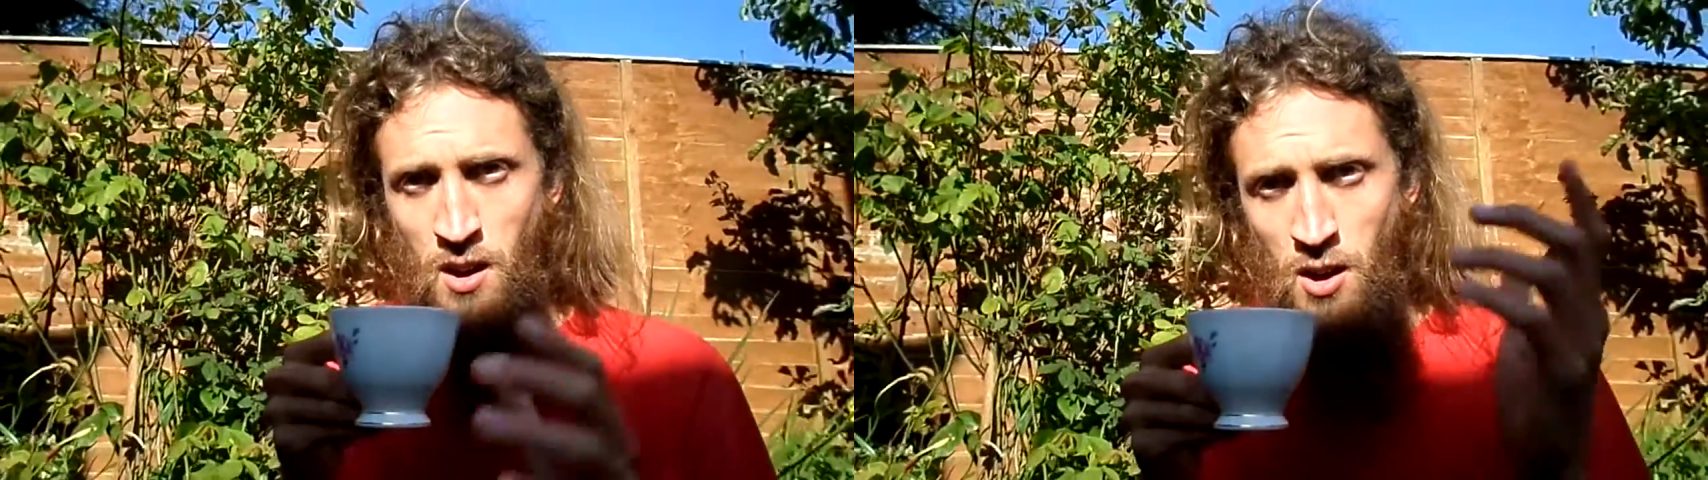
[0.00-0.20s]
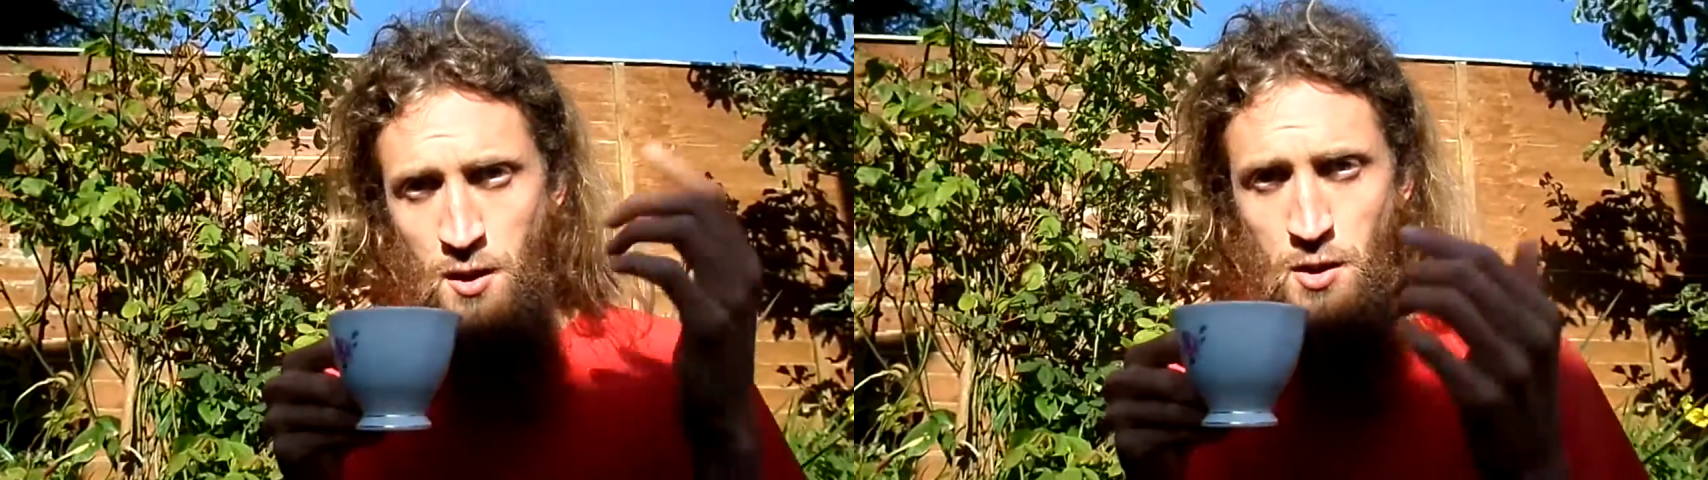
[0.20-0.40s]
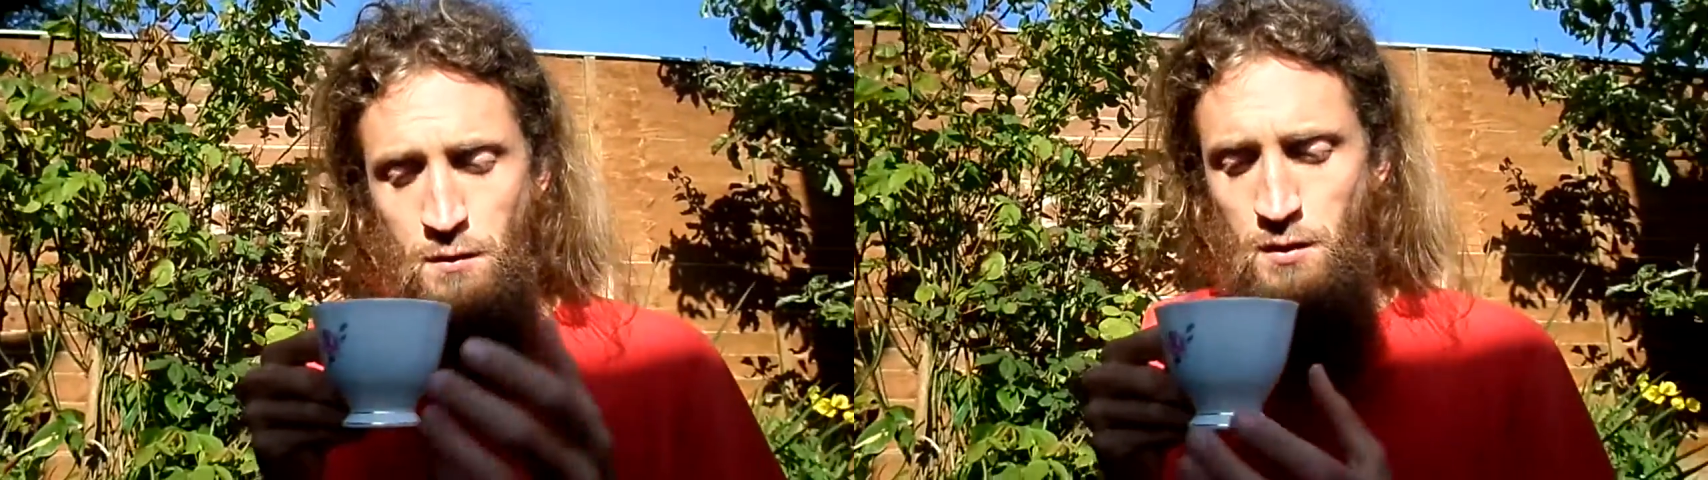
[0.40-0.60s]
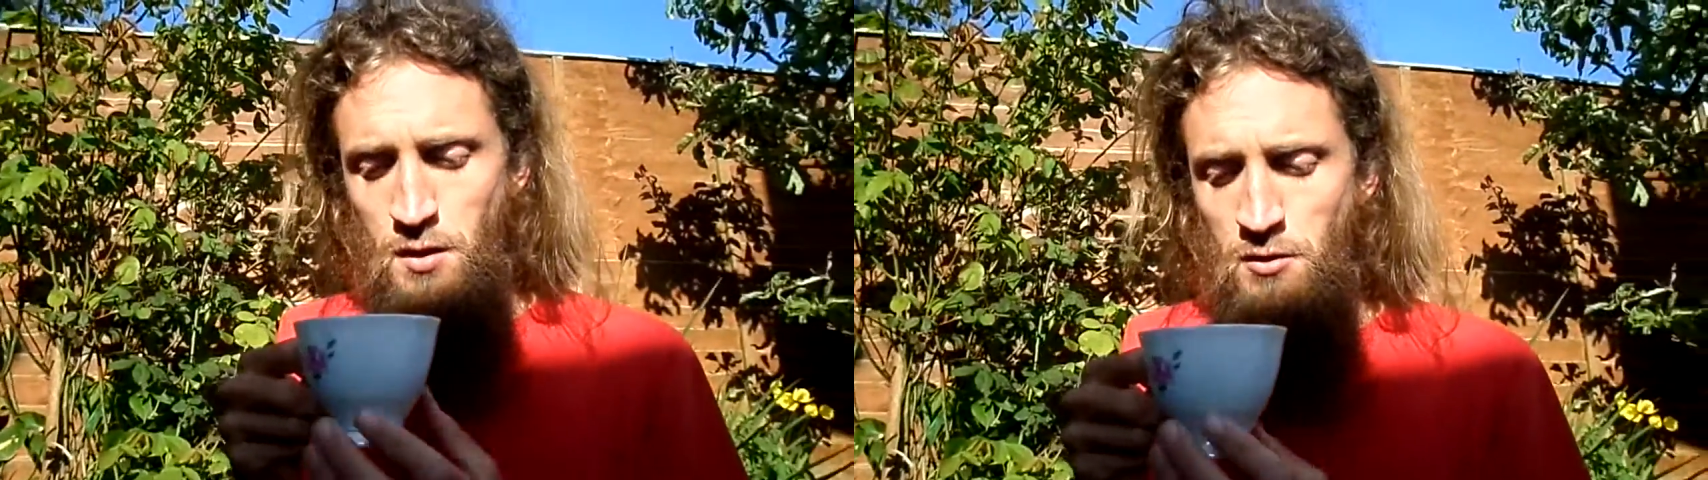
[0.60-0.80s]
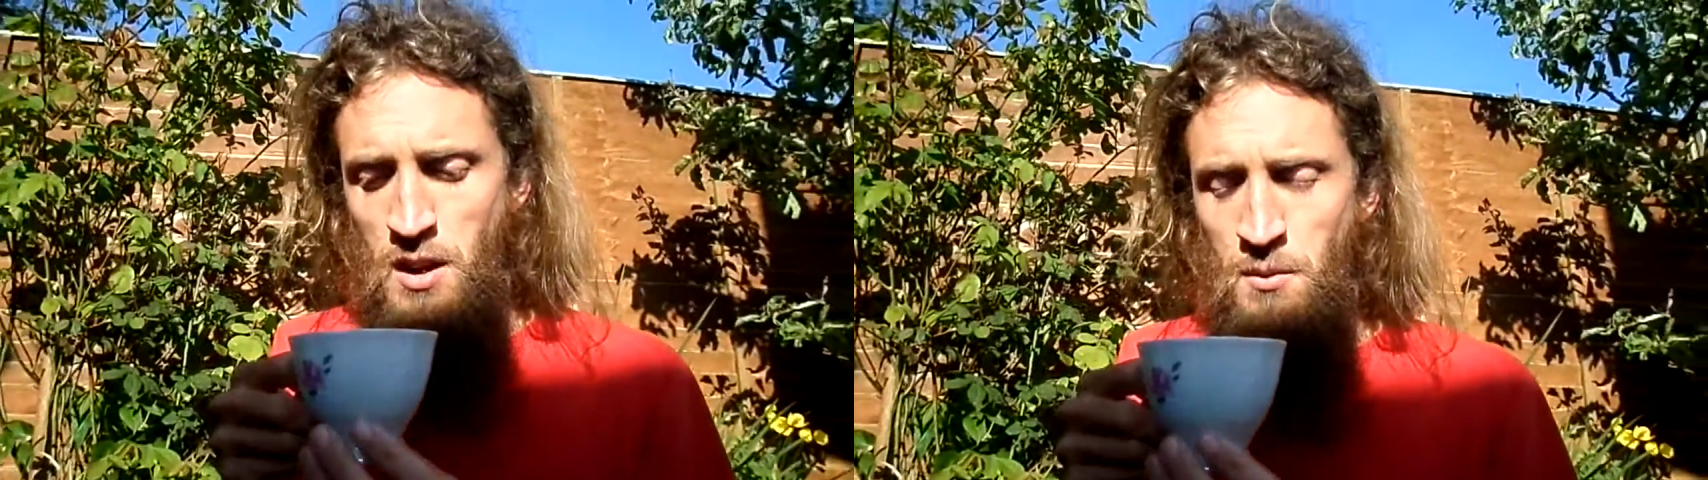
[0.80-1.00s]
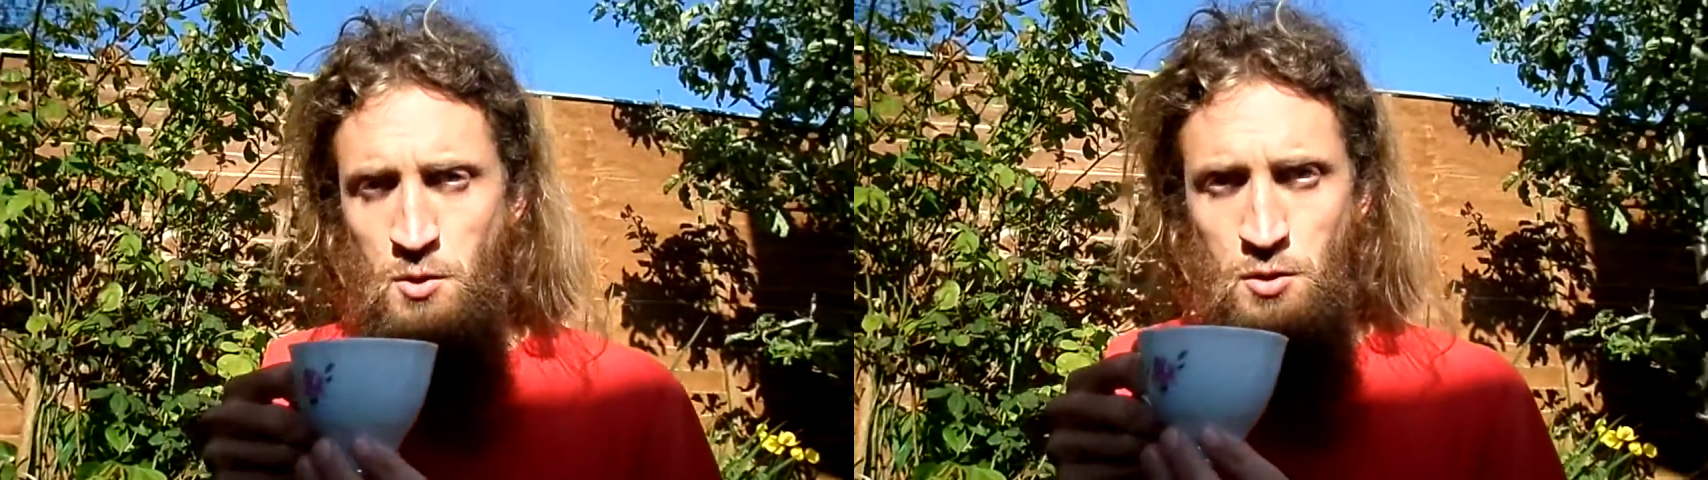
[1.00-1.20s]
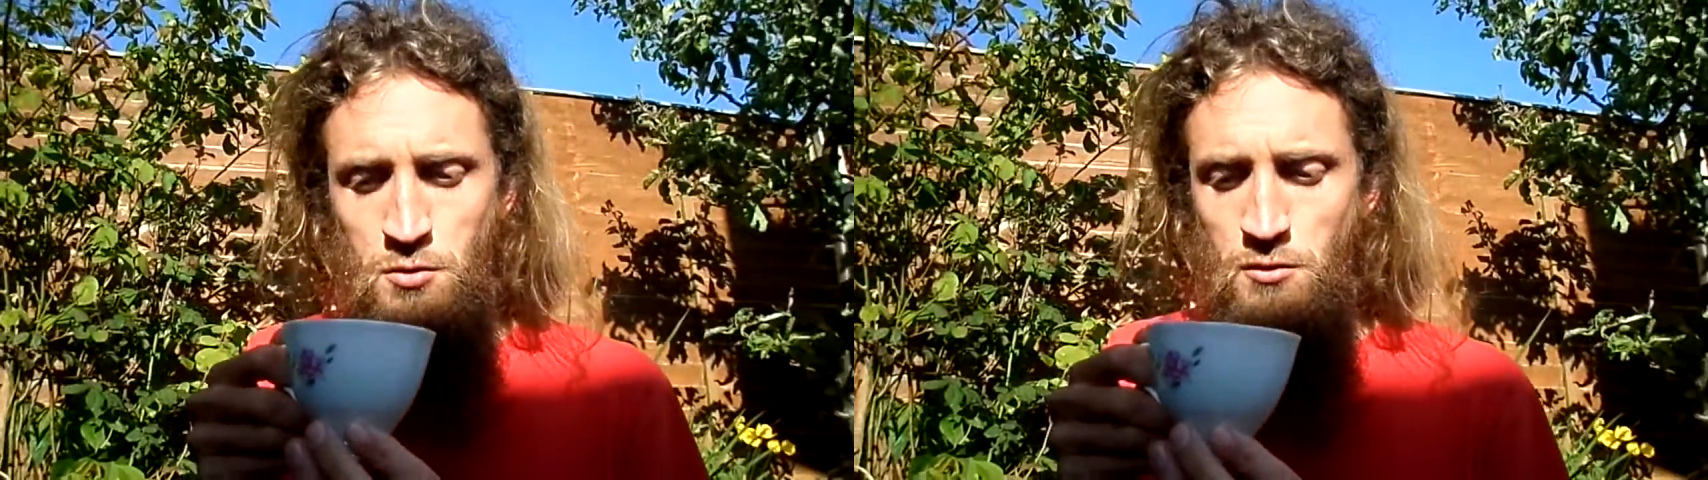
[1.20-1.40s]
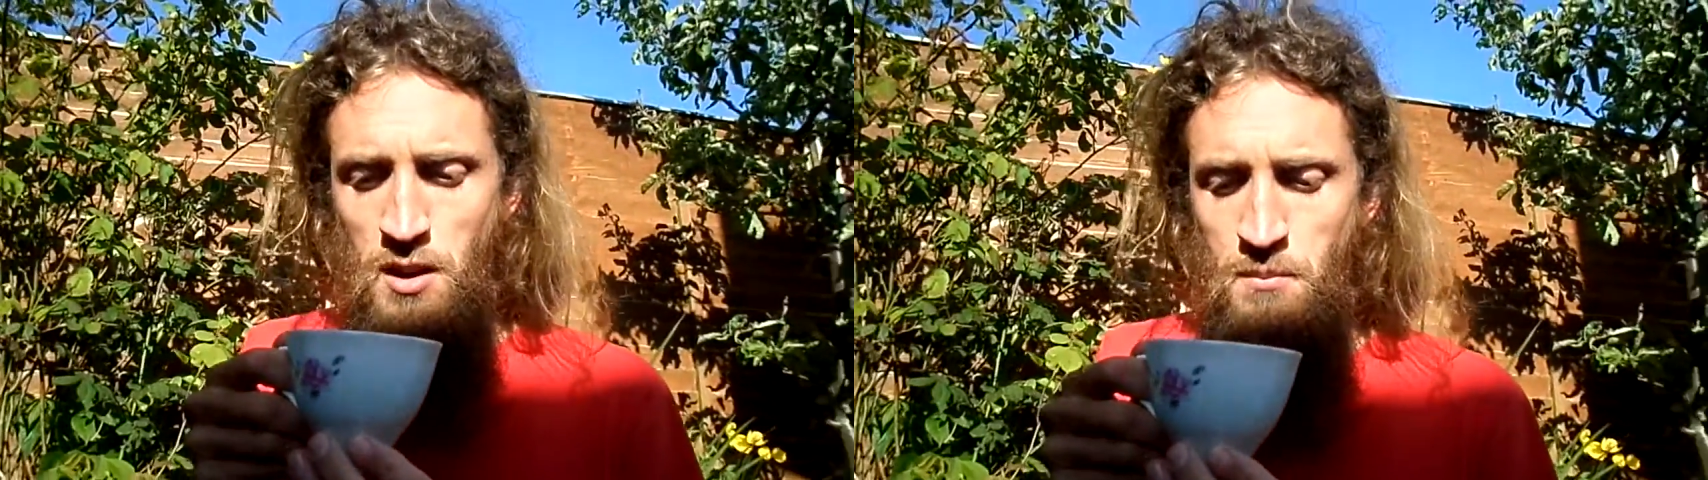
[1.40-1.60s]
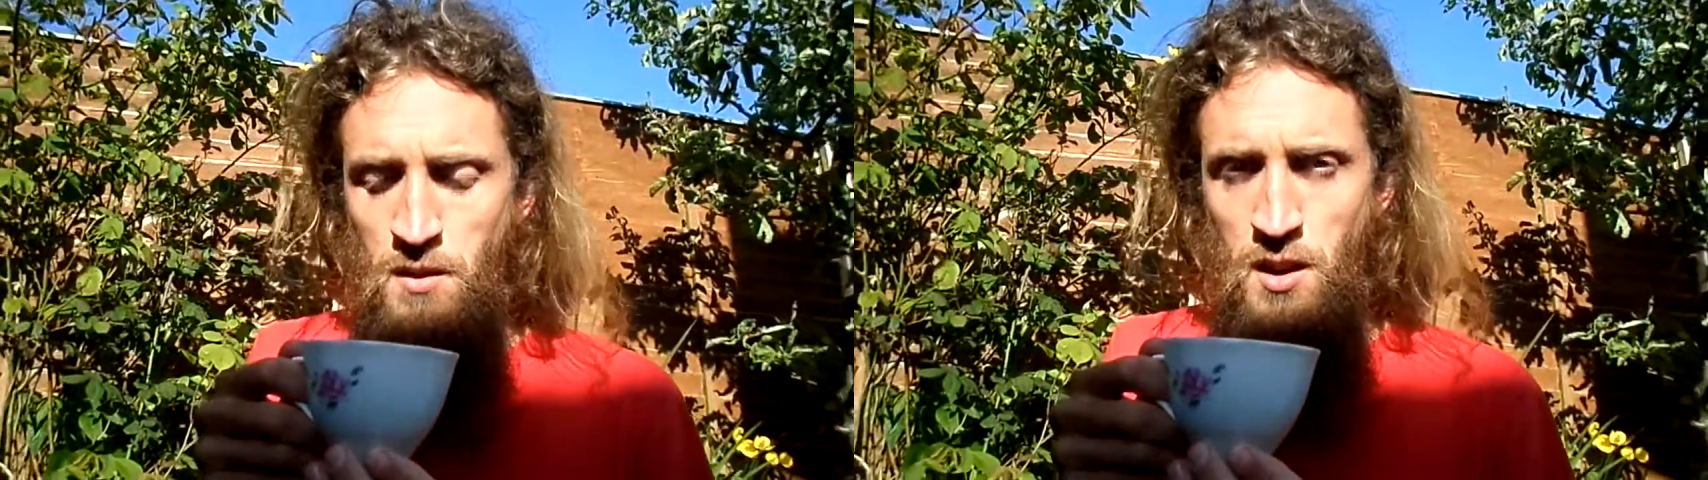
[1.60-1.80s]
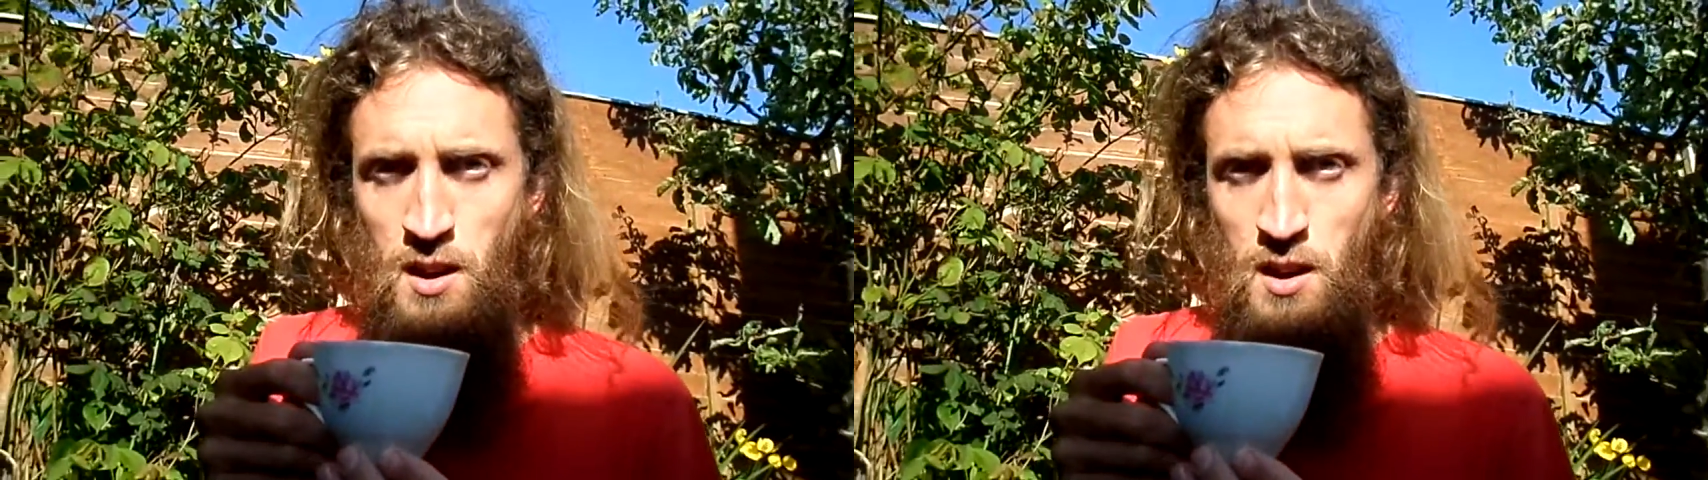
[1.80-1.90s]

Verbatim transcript: also fifty gram and one hundred gram.